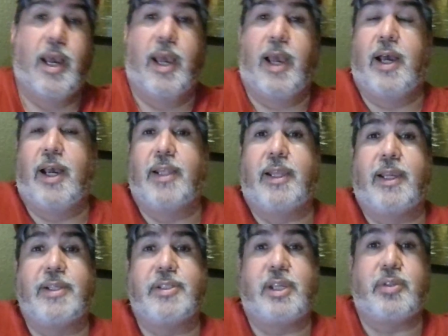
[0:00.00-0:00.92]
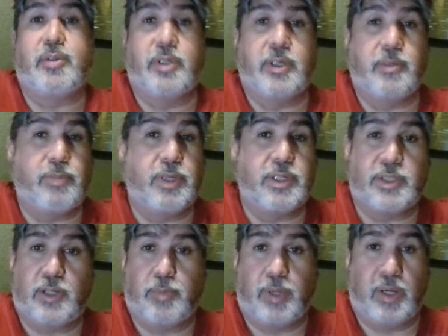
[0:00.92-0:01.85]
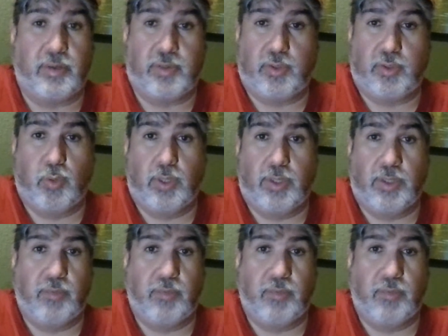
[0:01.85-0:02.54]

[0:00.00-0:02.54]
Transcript: And like I said, you can mix it up however you want.